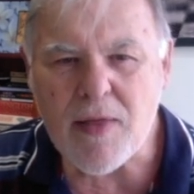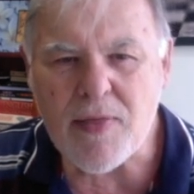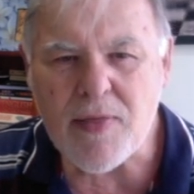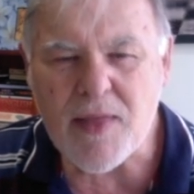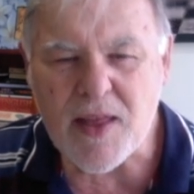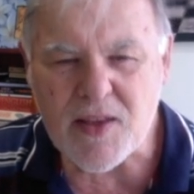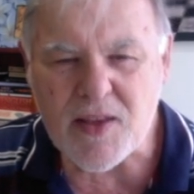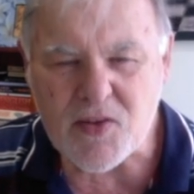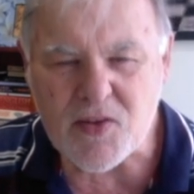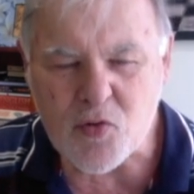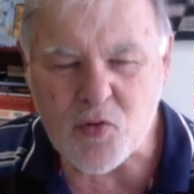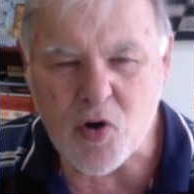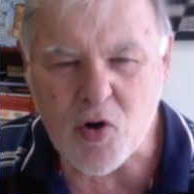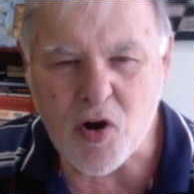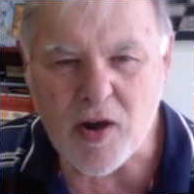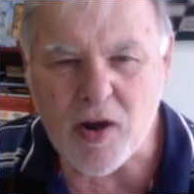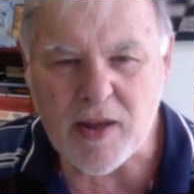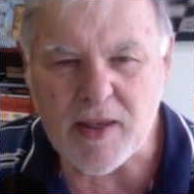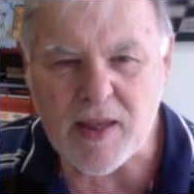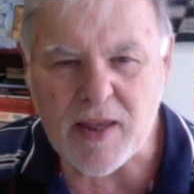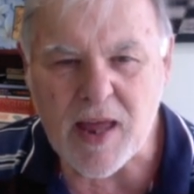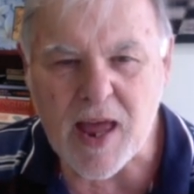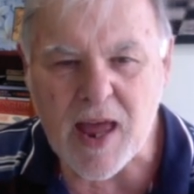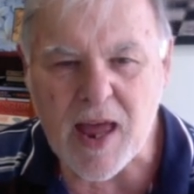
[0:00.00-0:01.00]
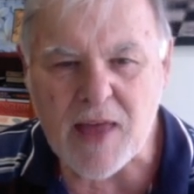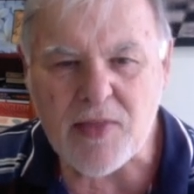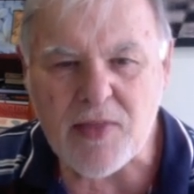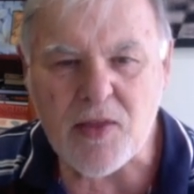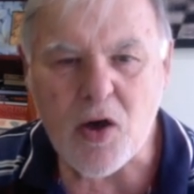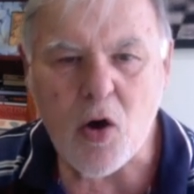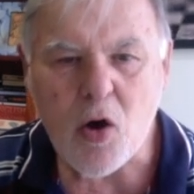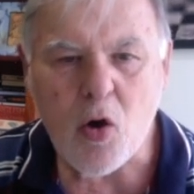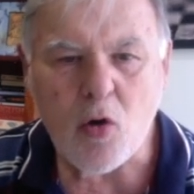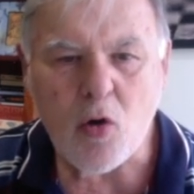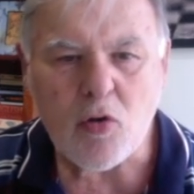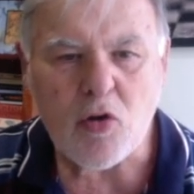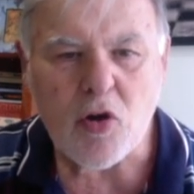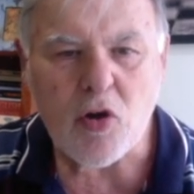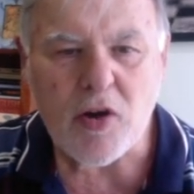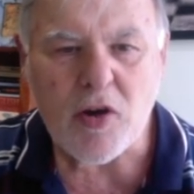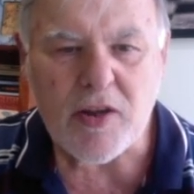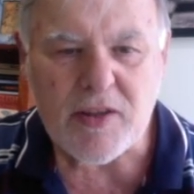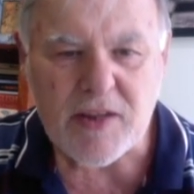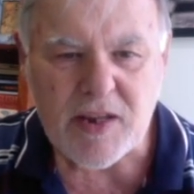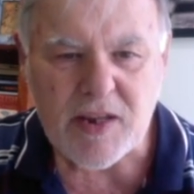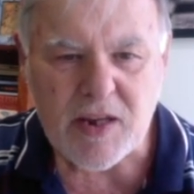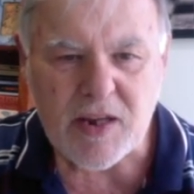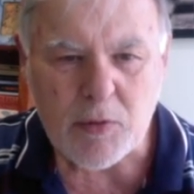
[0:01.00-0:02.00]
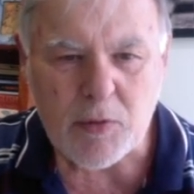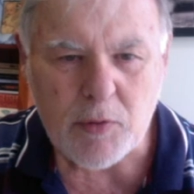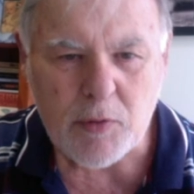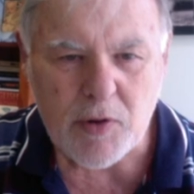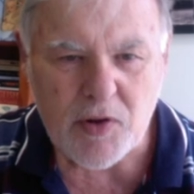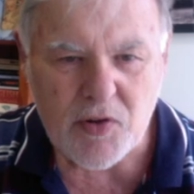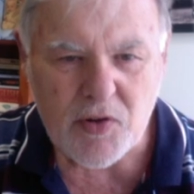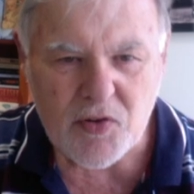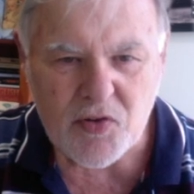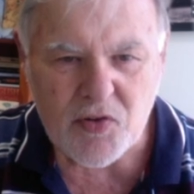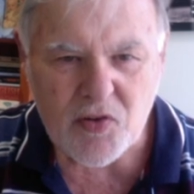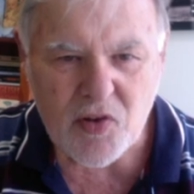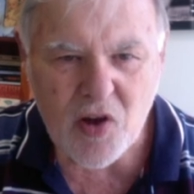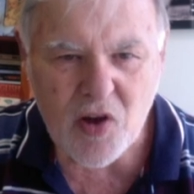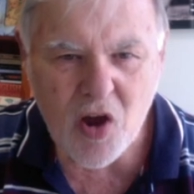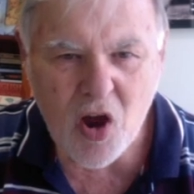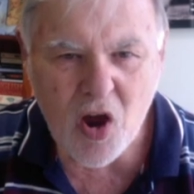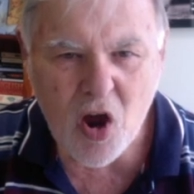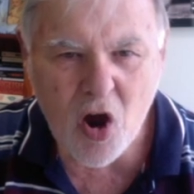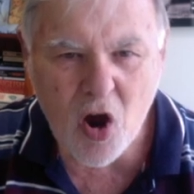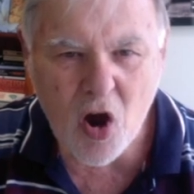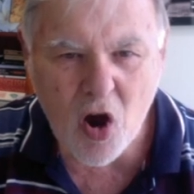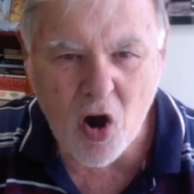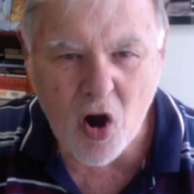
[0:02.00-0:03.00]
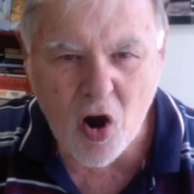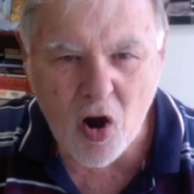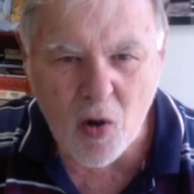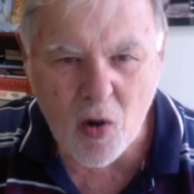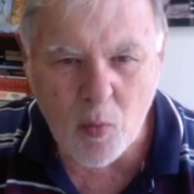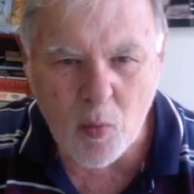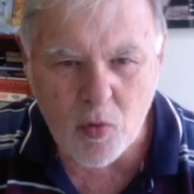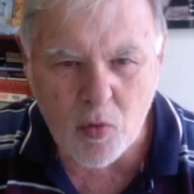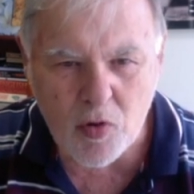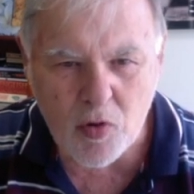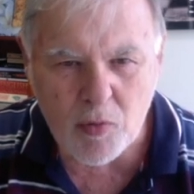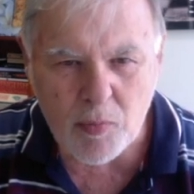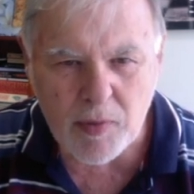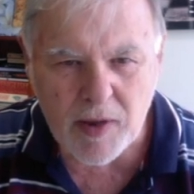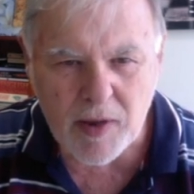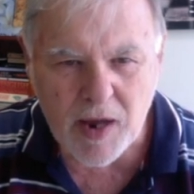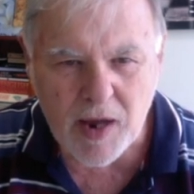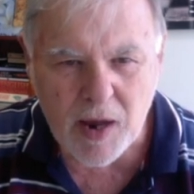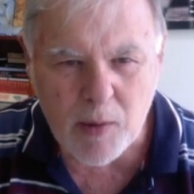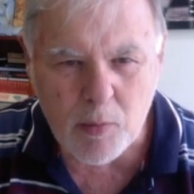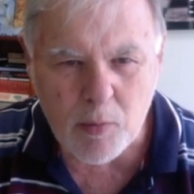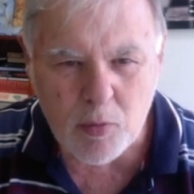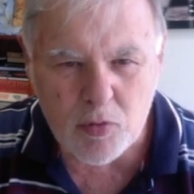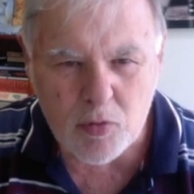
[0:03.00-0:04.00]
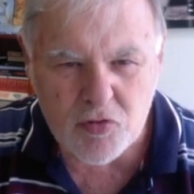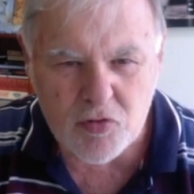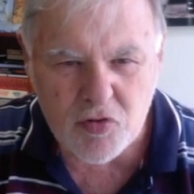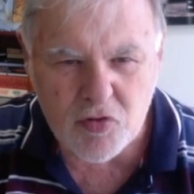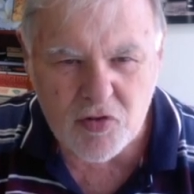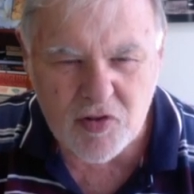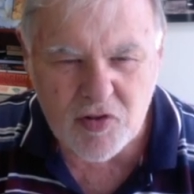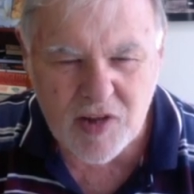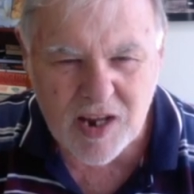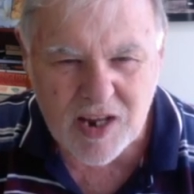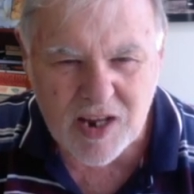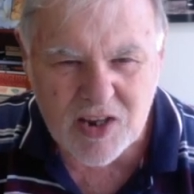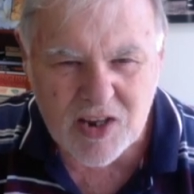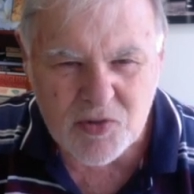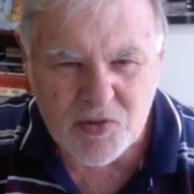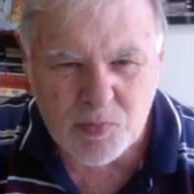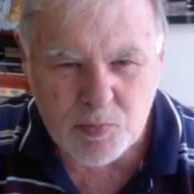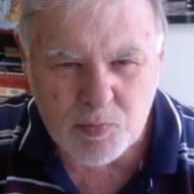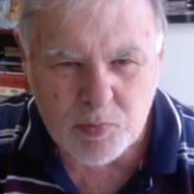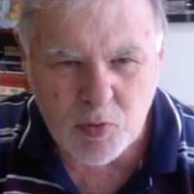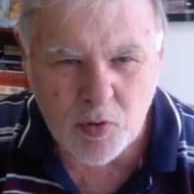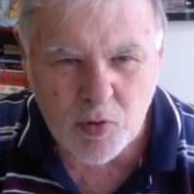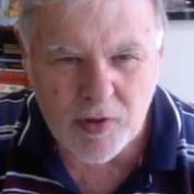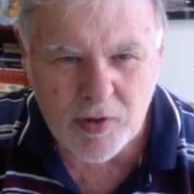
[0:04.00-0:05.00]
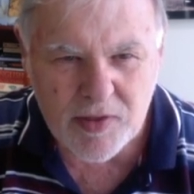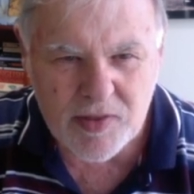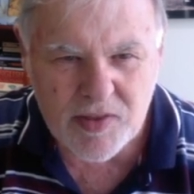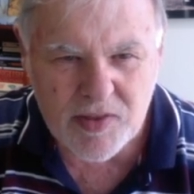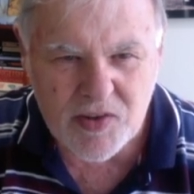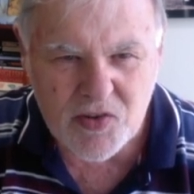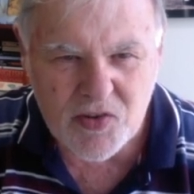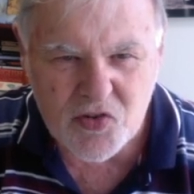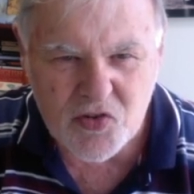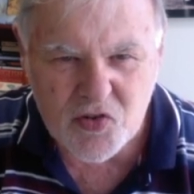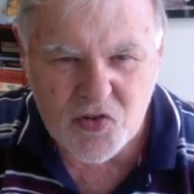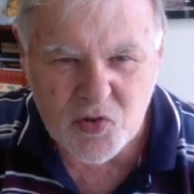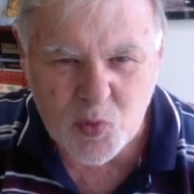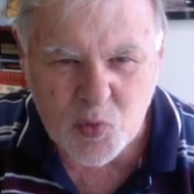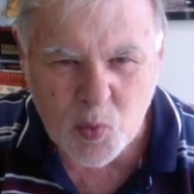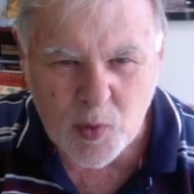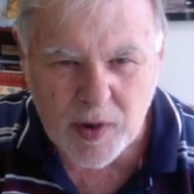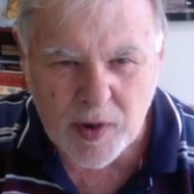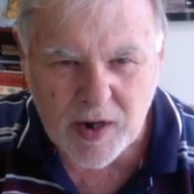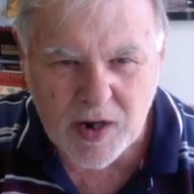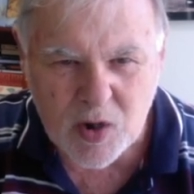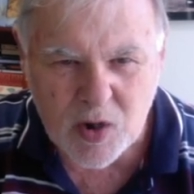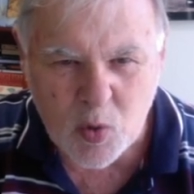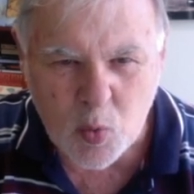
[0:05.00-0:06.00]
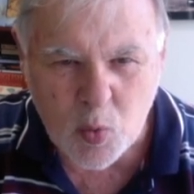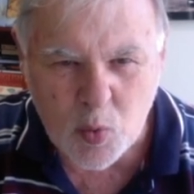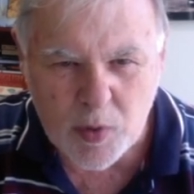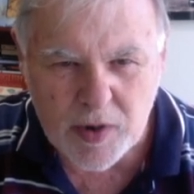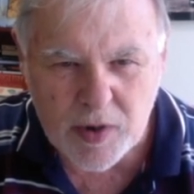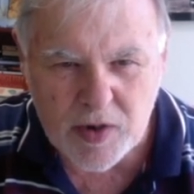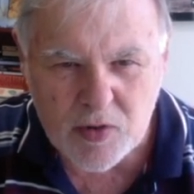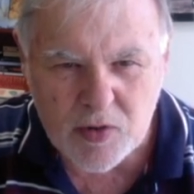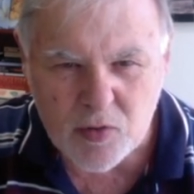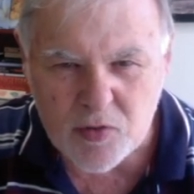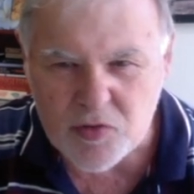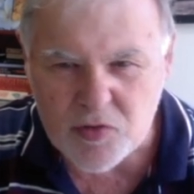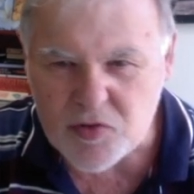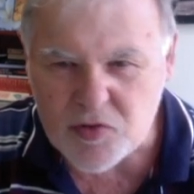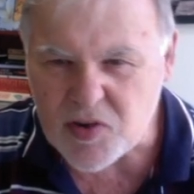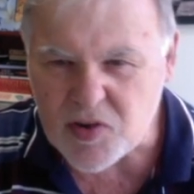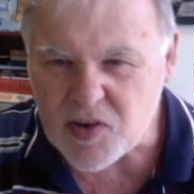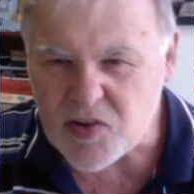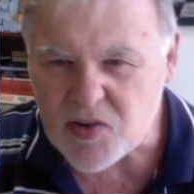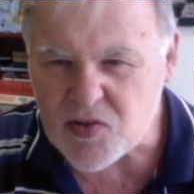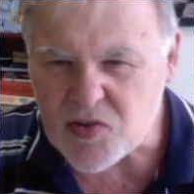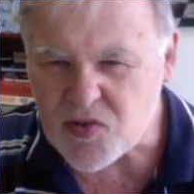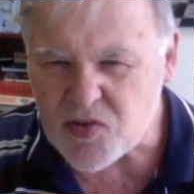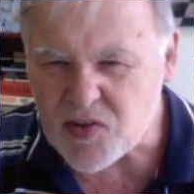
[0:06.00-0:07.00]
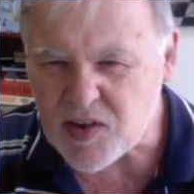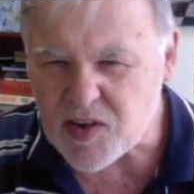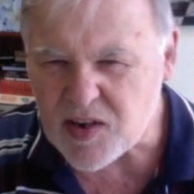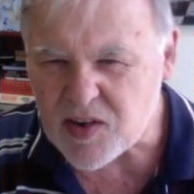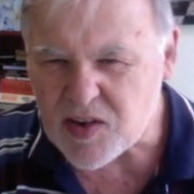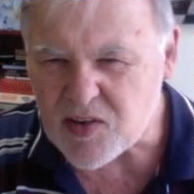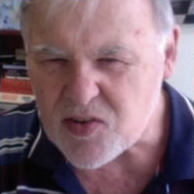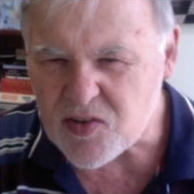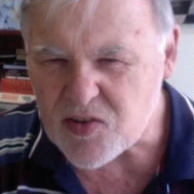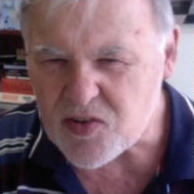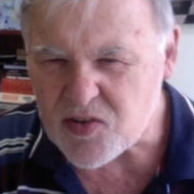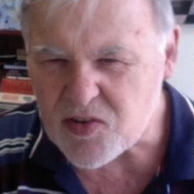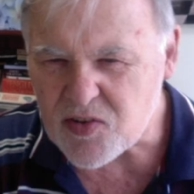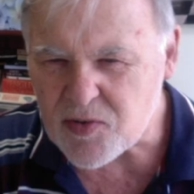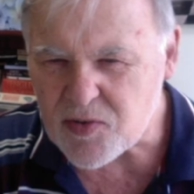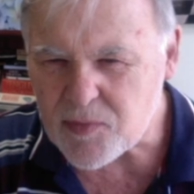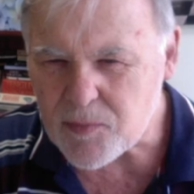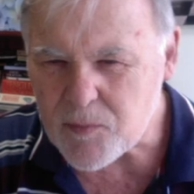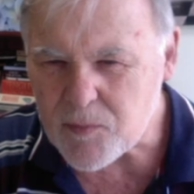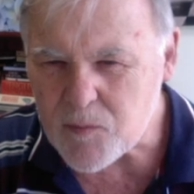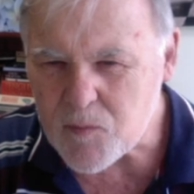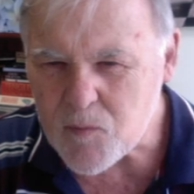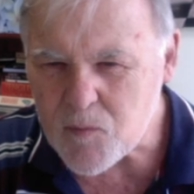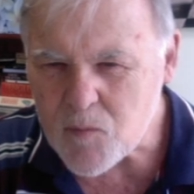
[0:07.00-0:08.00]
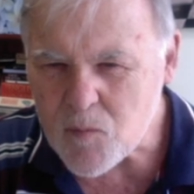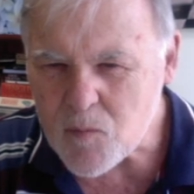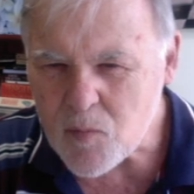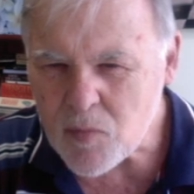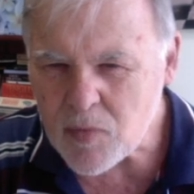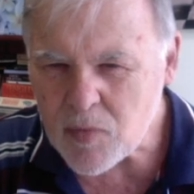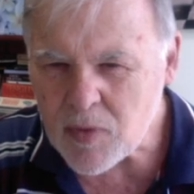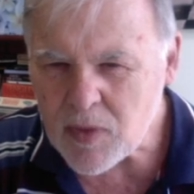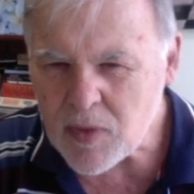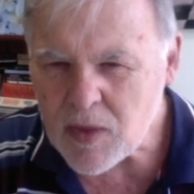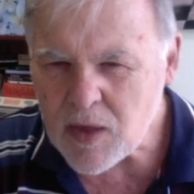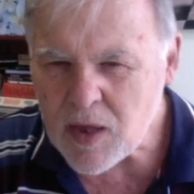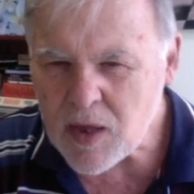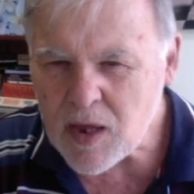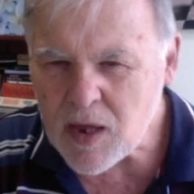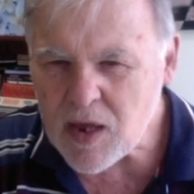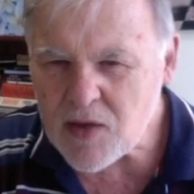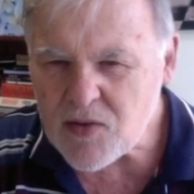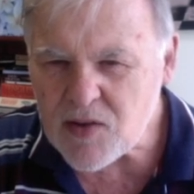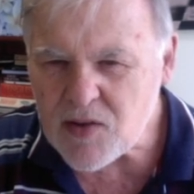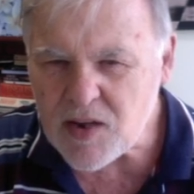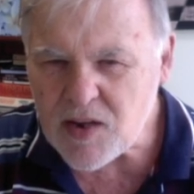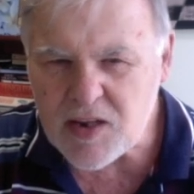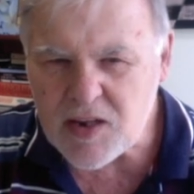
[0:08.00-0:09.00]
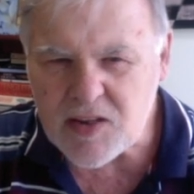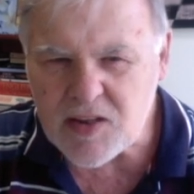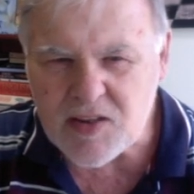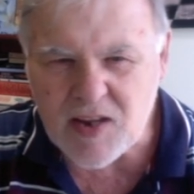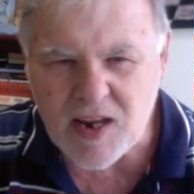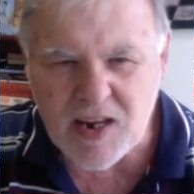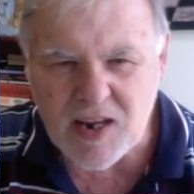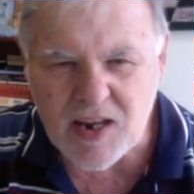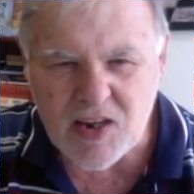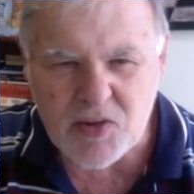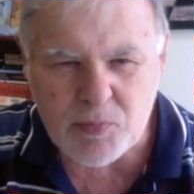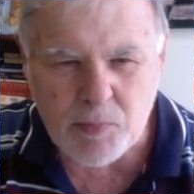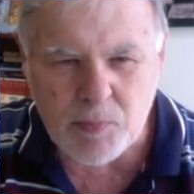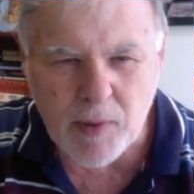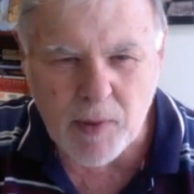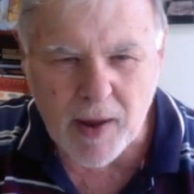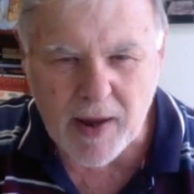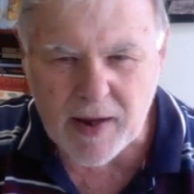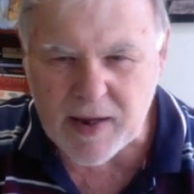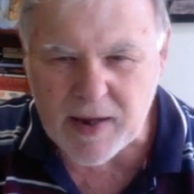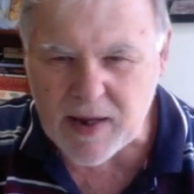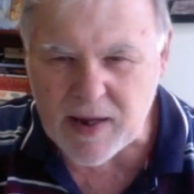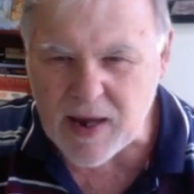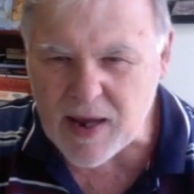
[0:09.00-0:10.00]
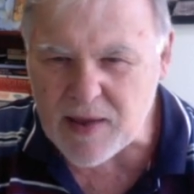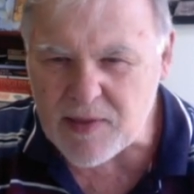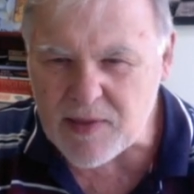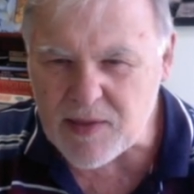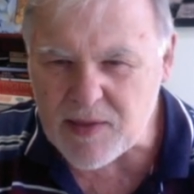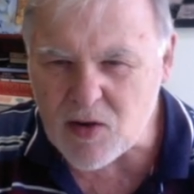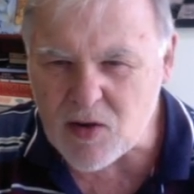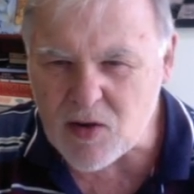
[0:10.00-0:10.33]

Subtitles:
that's right. And the whole idea is I want to be able to exploit this square queen on D6. So he takes back and now